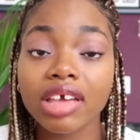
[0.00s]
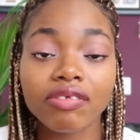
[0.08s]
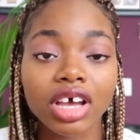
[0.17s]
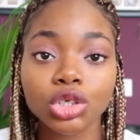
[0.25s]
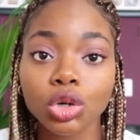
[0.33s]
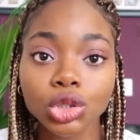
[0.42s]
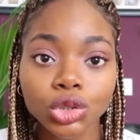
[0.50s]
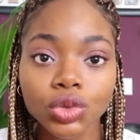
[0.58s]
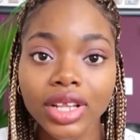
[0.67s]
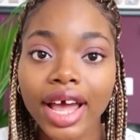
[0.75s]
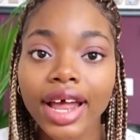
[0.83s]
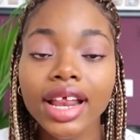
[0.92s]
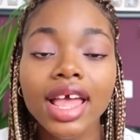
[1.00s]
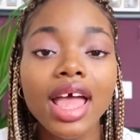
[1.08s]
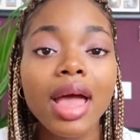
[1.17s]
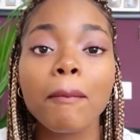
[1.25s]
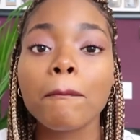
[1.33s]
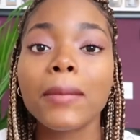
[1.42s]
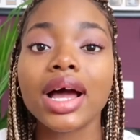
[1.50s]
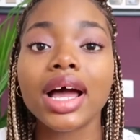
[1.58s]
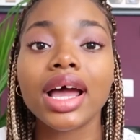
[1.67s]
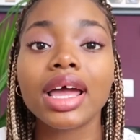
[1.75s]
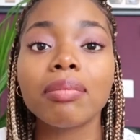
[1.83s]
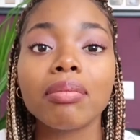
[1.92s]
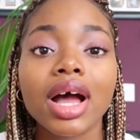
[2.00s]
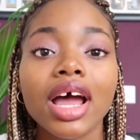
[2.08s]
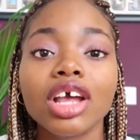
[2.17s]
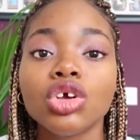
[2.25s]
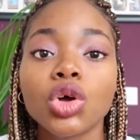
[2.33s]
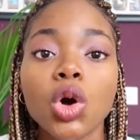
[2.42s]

If I don't do that, my mind